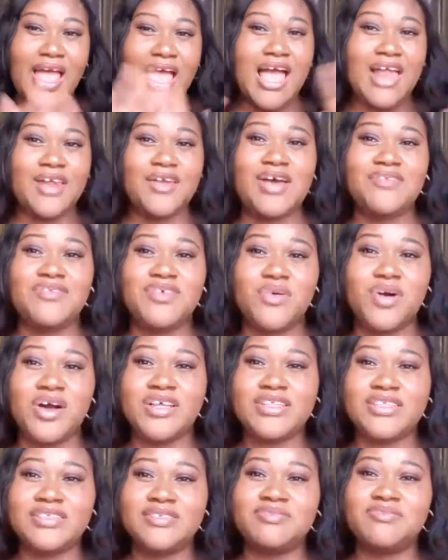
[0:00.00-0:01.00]
Hello
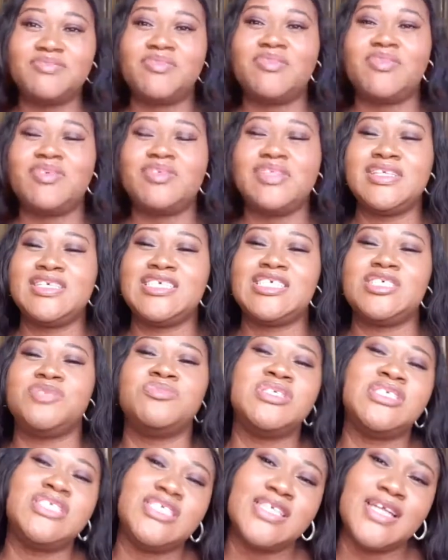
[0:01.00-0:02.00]
everyone, this is
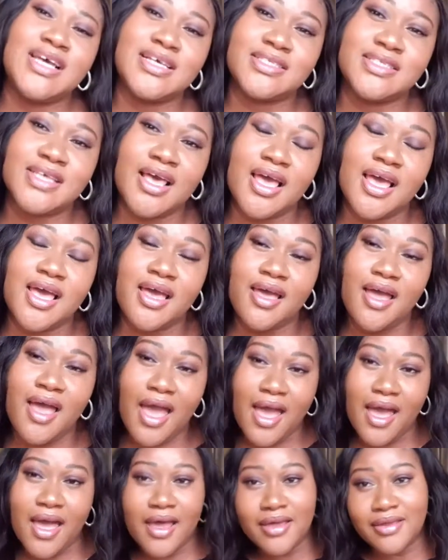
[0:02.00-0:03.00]
me Chineze,
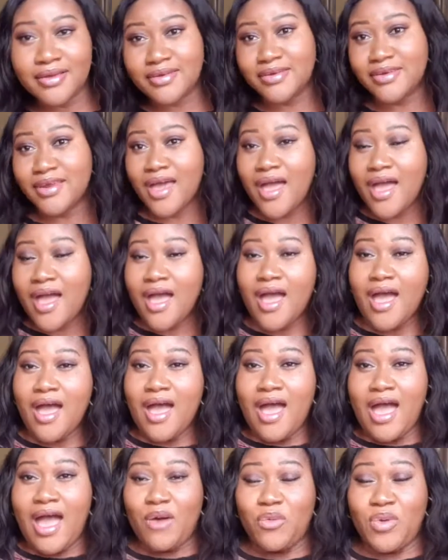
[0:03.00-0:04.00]
and
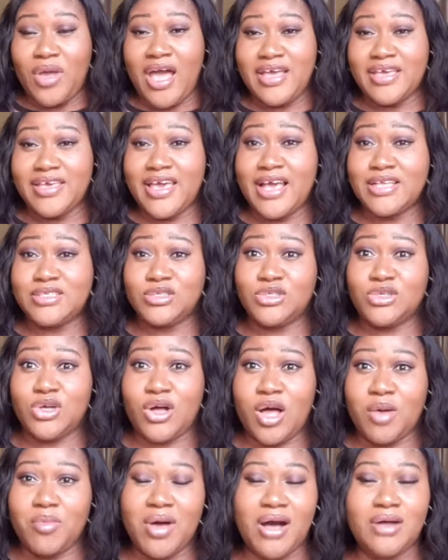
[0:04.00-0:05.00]
we are here to
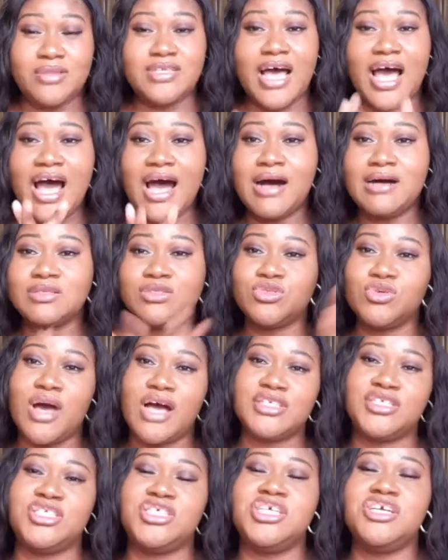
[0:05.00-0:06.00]
talk about how to
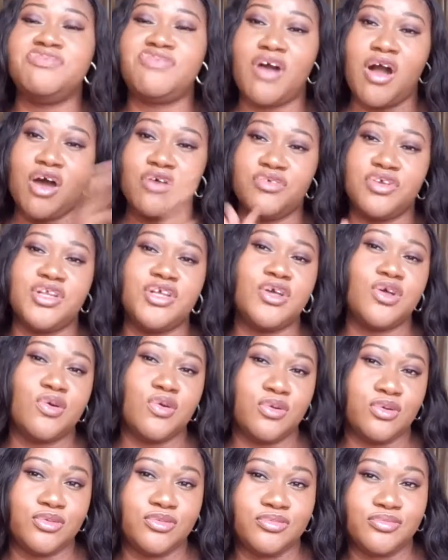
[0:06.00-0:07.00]
achieve our reading
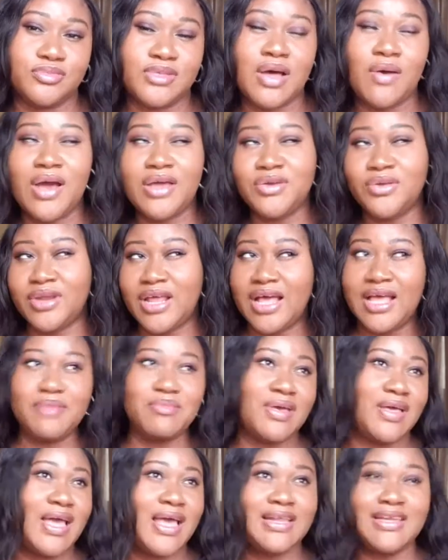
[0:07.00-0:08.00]
goal. Now I know
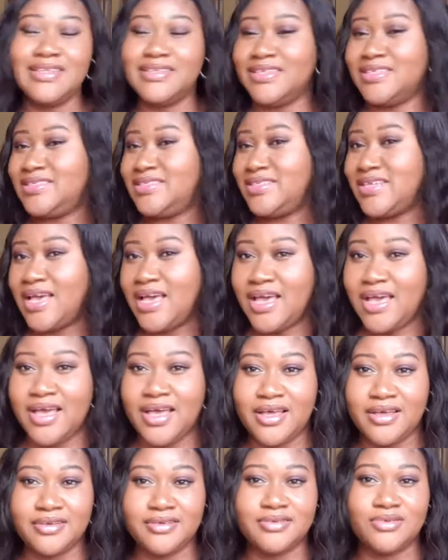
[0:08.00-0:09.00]
that early this
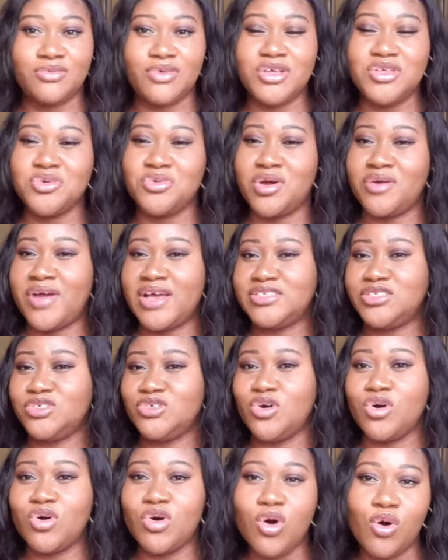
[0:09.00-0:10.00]
year when you were writing
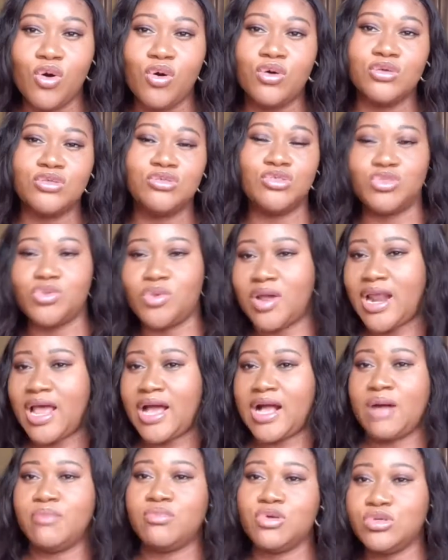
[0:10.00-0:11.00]
your goals, you were
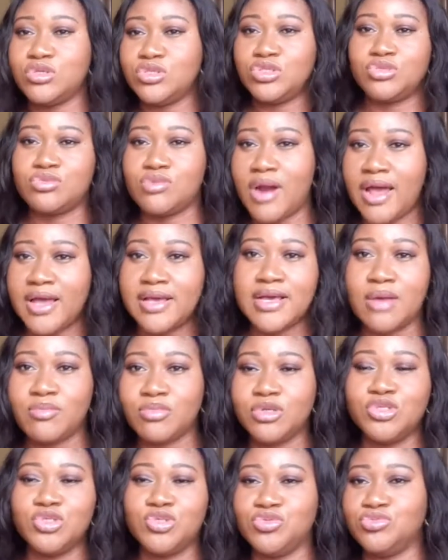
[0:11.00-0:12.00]
like, I'm going to
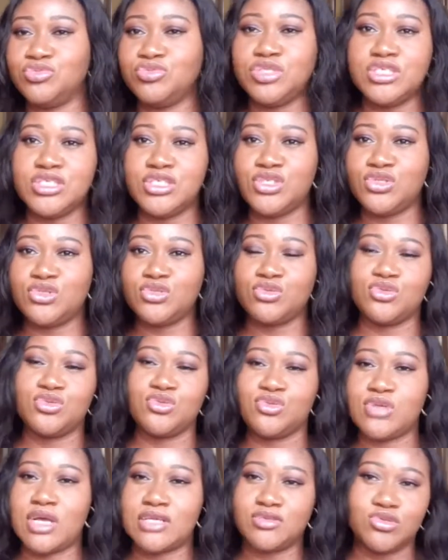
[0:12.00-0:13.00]
read
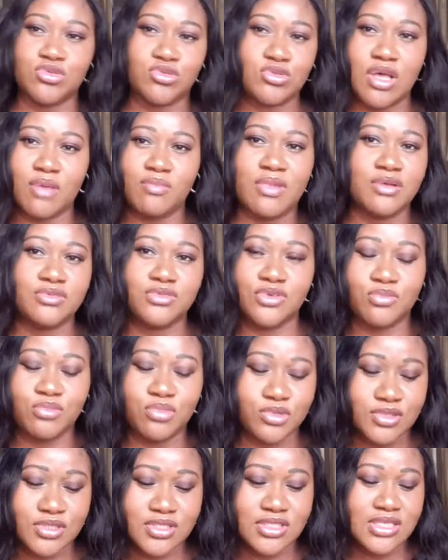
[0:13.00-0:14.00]
so amount of
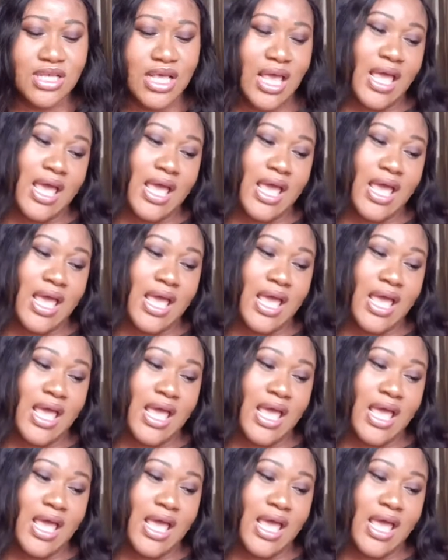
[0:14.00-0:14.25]
books,